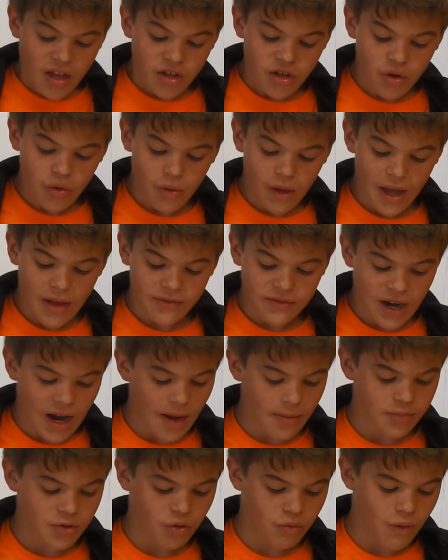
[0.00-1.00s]
You will have
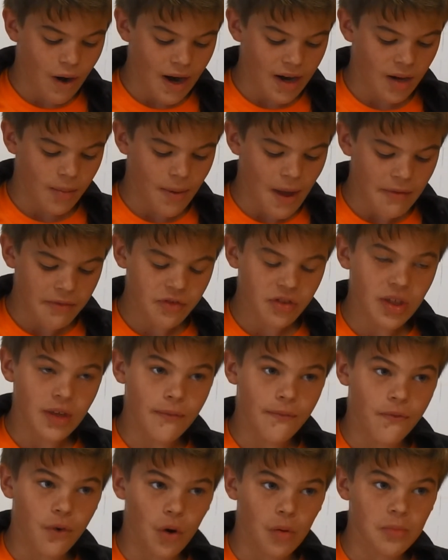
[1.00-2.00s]
time to write up
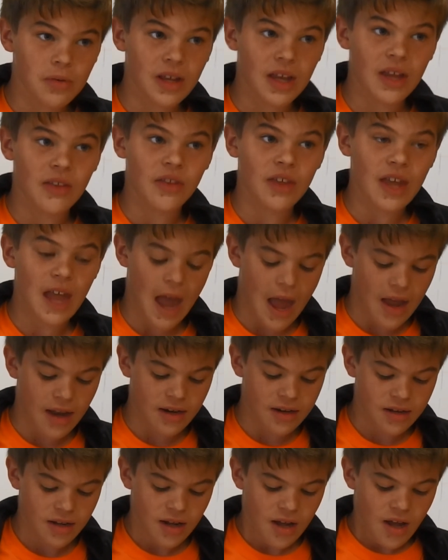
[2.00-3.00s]
everything formally in the
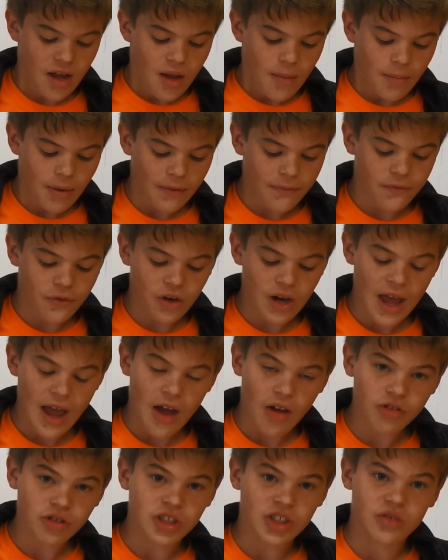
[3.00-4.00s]
end. But for
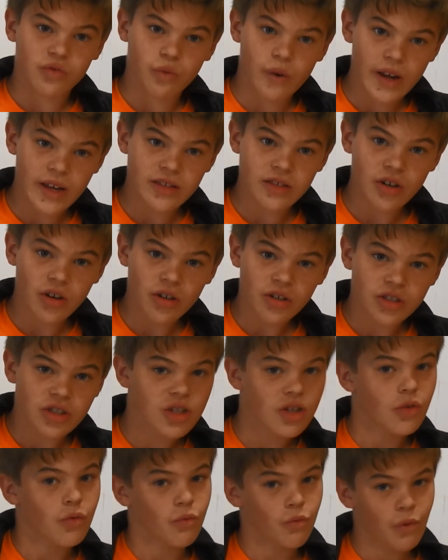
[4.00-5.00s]
now, just
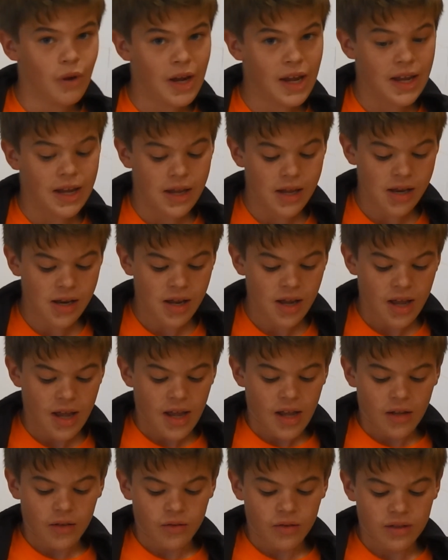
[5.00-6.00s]
research, read,
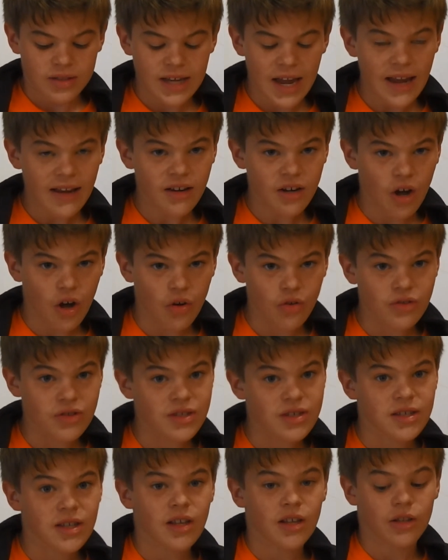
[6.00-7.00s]
take
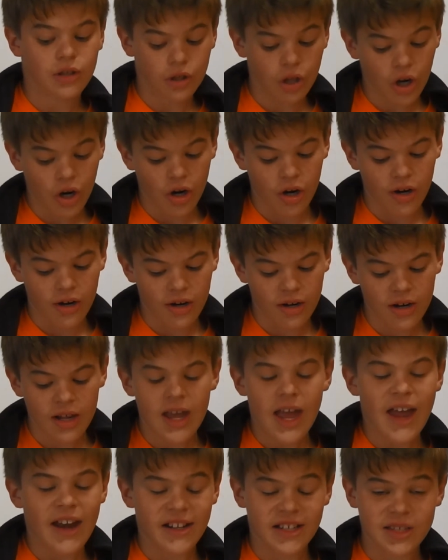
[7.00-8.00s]
notes,
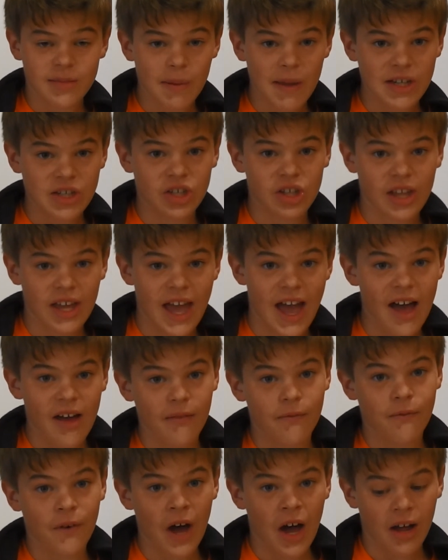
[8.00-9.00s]
learn, and especially
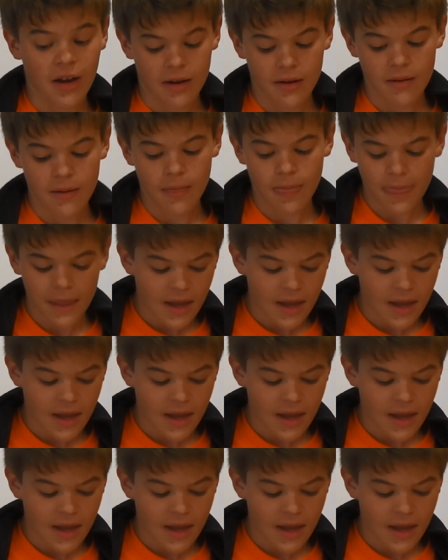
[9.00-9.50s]
have fun.